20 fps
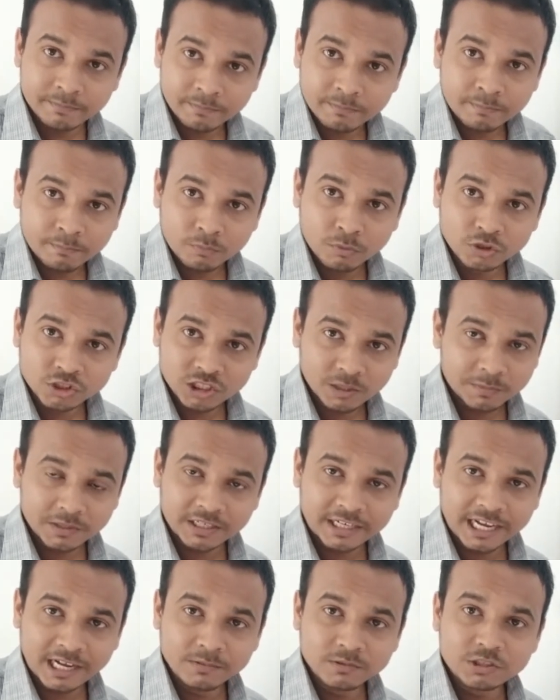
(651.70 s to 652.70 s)
most of the
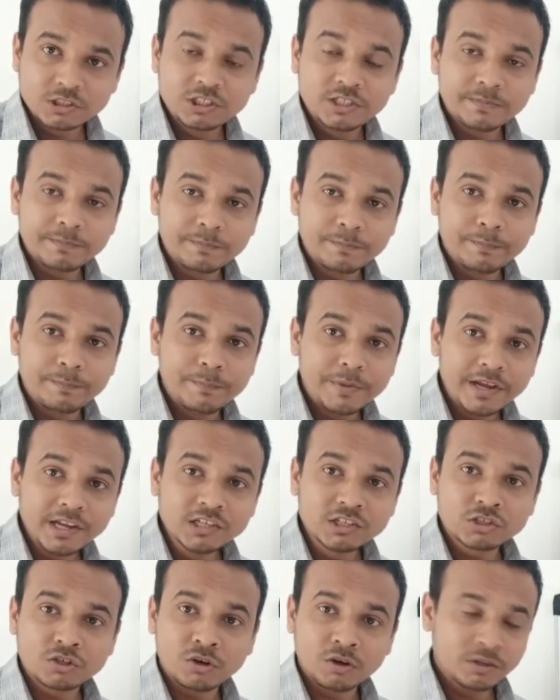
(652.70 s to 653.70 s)
times
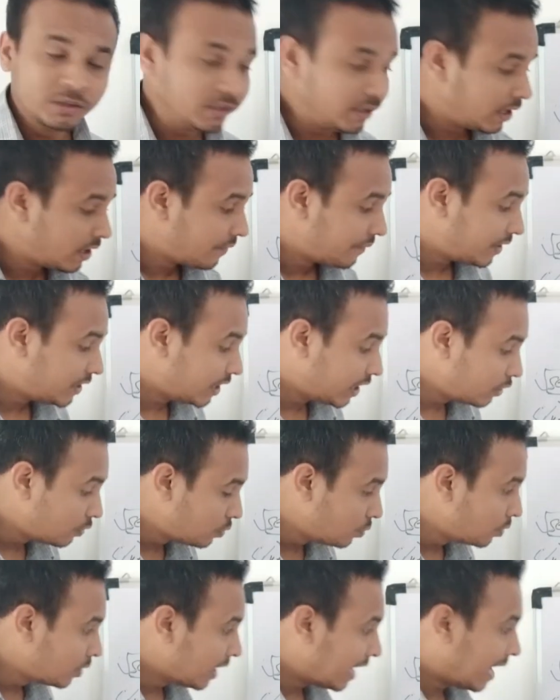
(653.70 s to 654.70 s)
based on whether
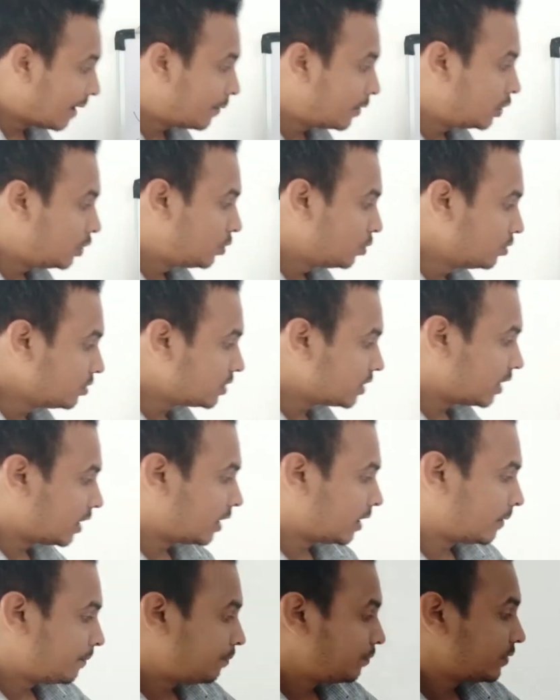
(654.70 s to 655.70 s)
Google able
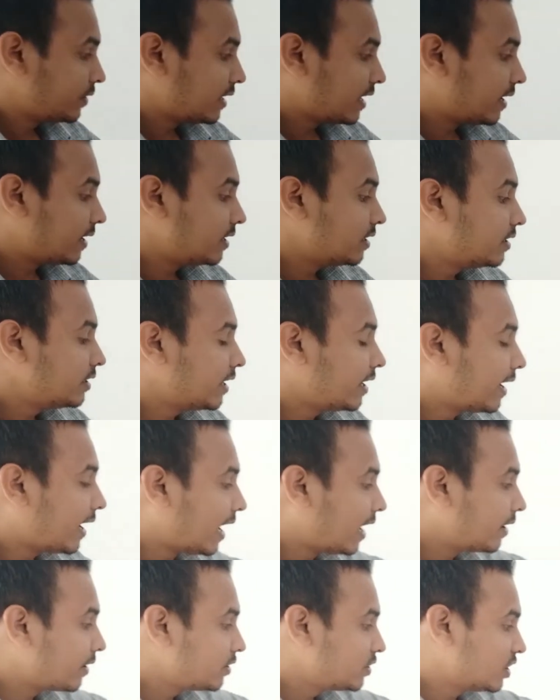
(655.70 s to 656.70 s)
to
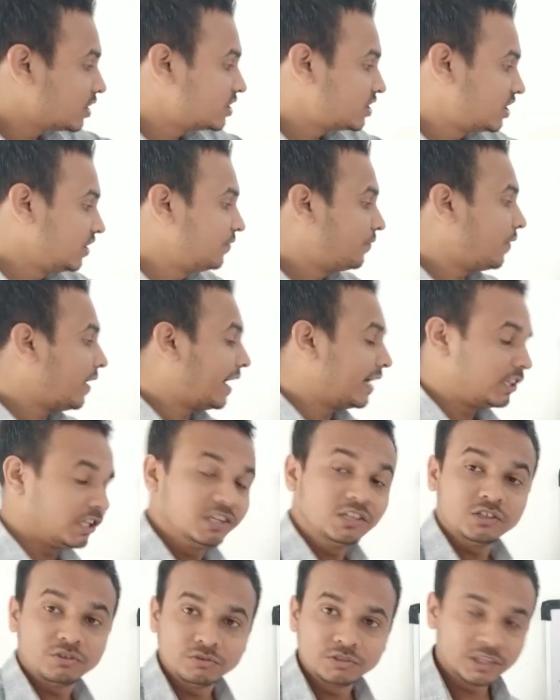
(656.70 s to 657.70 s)
justify
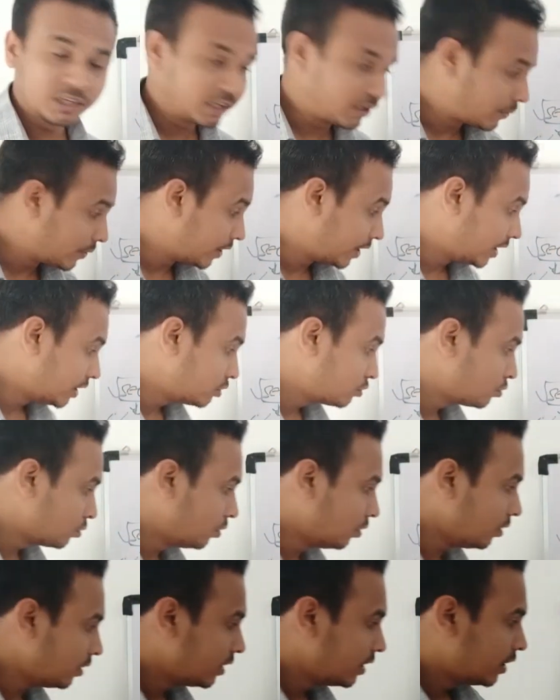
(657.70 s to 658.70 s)
the user query.
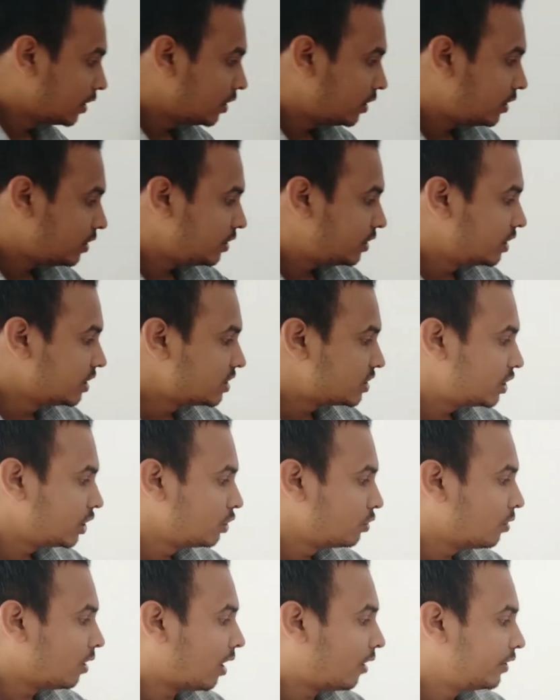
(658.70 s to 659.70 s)
So this thing
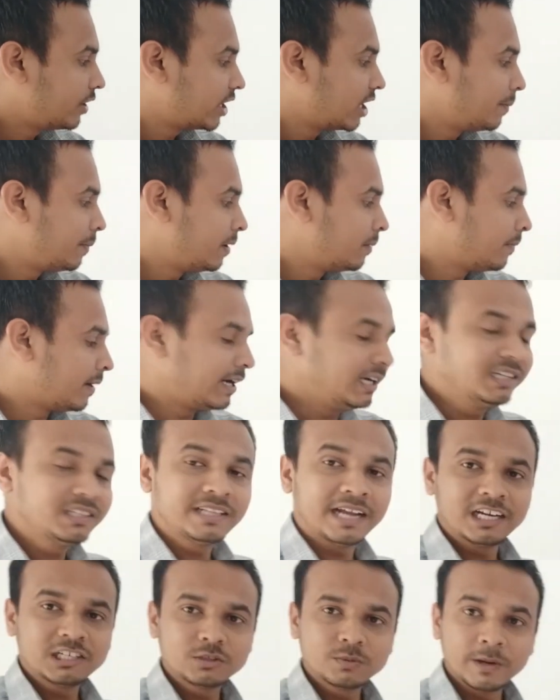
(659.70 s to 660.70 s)
you'll have to keep in mind.
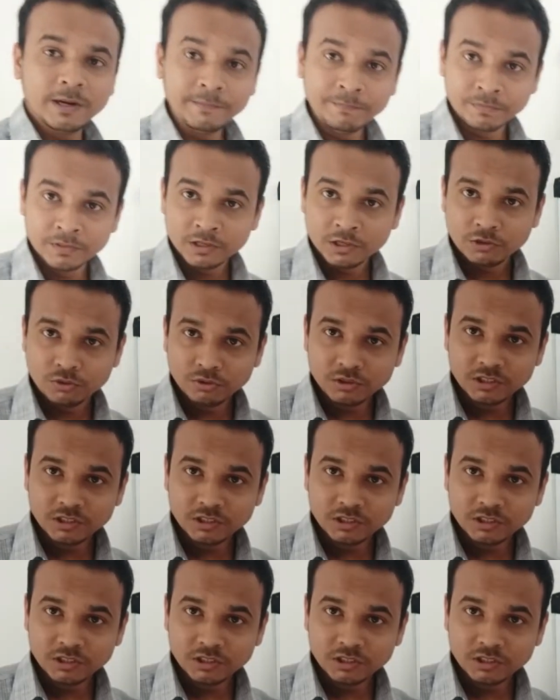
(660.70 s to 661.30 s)
That's why you